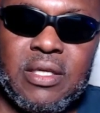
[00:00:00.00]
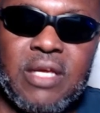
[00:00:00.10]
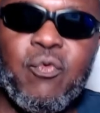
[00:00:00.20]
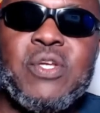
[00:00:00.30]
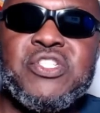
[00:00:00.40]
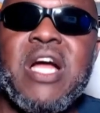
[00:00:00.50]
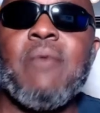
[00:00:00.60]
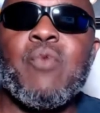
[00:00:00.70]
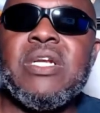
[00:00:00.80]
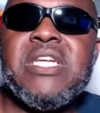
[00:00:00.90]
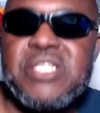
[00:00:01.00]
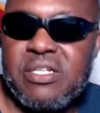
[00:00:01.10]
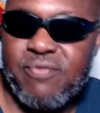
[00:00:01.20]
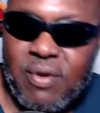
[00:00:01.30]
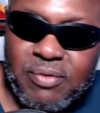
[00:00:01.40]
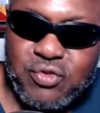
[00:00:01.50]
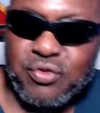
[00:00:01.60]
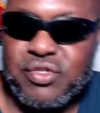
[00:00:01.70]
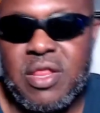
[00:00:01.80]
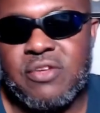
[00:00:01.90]
If we stop releasing from
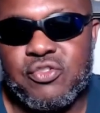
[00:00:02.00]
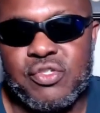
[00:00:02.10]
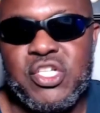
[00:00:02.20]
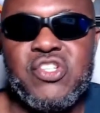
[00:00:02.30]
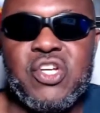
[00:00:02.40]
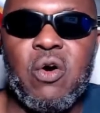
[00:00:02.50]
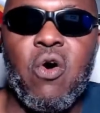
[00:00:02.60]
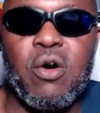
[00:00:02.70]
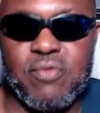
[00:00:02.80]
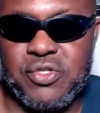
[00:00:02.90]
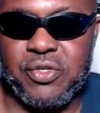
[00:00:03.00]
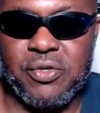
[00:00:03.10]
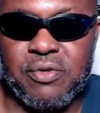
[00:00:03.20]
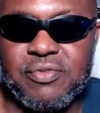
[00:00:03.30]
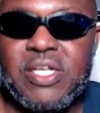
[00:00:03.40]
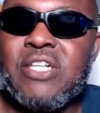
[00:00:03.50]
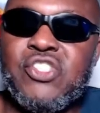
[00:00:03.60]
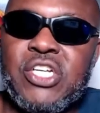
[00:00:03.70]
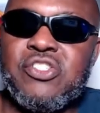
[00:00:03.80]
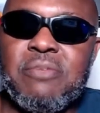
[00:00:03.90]
the strategic oil reserves
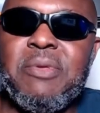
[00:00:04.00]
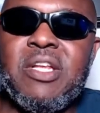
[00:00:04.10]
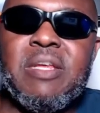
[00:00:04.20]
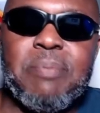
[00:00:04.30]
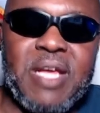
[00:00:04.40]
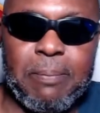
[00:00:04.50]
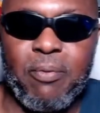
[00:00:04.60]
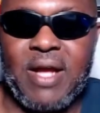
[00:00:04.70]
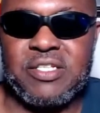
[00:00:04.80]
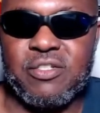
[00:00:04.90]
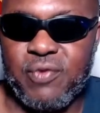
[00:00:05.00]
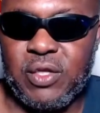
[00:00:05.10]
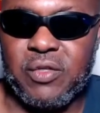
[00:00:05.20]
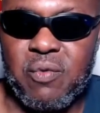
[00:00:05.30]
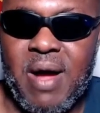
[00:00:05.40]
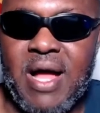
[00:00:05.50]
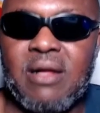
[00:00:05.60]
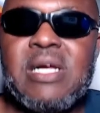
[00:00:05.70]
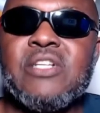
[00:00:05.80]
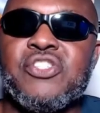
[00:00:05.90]
just to manipulate prices for a little while,
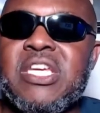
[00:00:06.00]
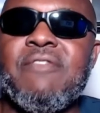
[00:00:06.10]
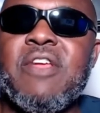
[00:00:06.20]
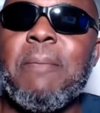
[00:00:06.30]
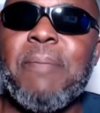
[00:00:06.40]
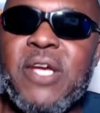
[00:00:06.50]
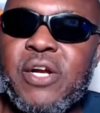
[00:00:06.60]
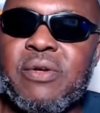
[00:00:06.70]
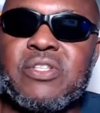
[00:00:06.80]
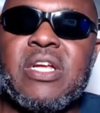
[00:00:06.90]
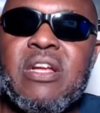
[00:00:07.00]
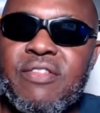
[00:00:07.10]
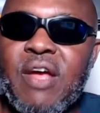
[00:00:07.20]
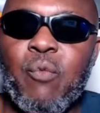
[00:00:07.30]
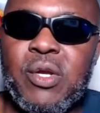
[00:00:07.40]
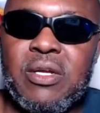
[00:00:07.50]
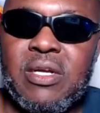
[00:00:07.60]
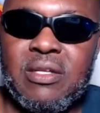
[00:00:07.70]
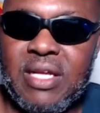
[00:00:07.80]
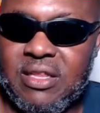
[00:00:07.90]
to give the appearance that
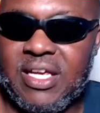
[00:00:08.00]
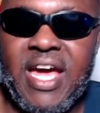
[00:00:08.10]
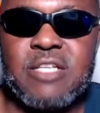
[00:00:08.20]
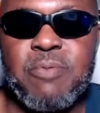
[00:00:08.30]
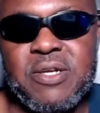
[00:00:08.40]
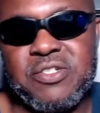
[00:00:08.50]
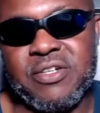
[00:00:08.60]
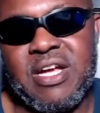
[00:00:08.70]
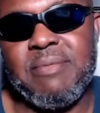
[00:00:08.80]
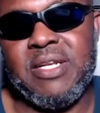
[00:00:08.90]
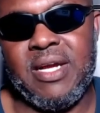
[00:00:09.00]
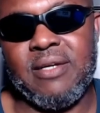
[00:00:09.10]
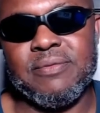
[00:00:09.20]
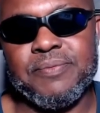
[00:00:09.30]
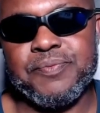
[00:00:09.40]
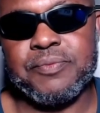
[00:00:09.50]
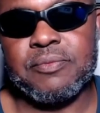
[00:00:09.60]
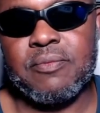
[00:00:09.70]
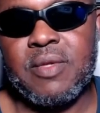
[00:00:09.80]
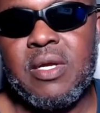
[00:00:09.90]
the gas prices are coming down.
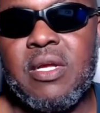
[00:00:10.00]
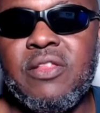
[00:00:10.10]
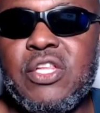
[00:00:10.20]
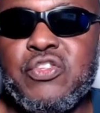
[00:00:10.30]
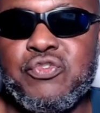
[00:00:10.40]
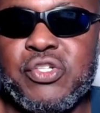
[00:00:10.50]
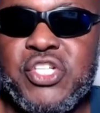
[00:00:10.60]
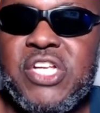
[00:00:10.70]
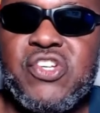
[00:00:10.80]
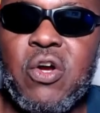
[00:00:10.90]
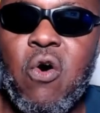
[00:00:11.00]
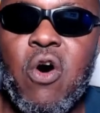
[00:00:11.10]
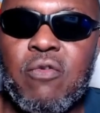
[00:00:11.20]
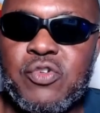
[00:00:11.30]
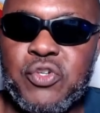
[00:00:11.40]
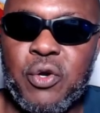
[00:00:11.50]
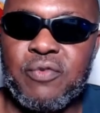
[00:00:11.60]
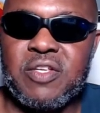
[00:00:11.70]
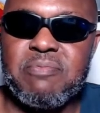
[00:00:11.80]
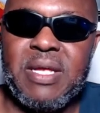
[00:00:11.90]
The strategic oil
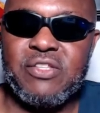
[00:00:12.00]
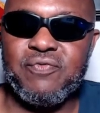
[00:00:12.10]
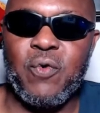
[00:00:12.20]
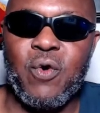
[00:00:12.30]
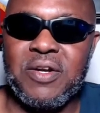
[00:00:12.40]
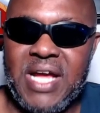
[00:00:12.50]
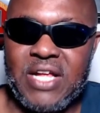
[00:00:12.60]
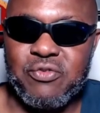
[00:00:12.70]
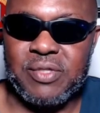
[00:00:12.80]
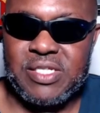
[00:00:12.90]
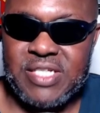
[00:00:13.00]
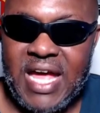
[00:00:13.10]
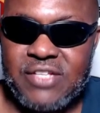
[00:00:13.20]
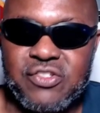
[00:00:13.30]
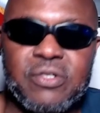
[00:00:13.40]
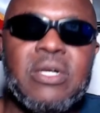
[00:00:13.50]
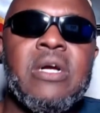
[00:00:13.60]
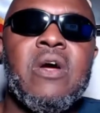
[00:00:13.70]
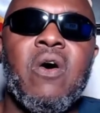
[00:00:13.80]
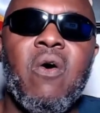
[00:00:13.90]
reserves is meant for a natural disaster
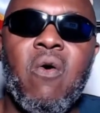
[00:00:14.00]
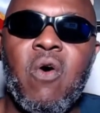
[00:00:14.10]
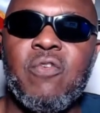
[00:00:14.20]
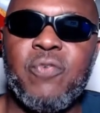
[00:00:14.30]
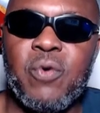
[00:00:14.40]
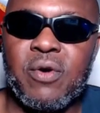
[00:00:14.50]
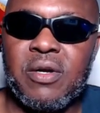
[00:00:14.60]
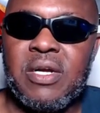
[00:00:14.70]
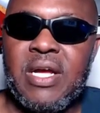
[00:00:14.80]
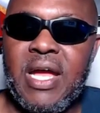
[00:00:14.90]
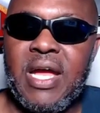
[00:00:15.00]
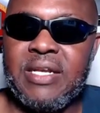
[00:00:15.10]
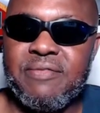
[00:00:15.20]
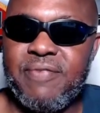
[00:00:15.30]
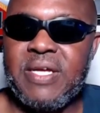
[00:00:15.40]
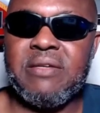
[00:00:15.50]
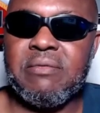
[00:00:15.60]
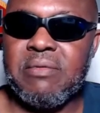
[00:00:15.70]
or for an event,